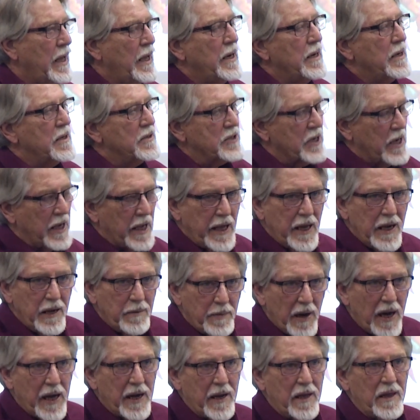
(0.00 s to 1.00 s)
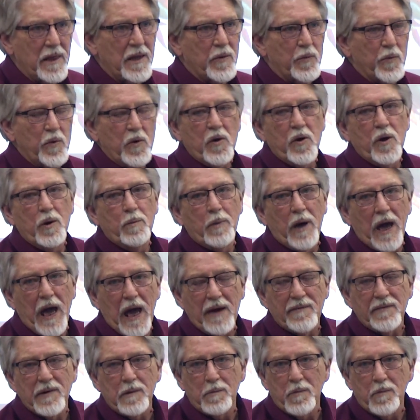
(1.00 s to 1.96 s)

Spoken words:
Does anybody in the room have a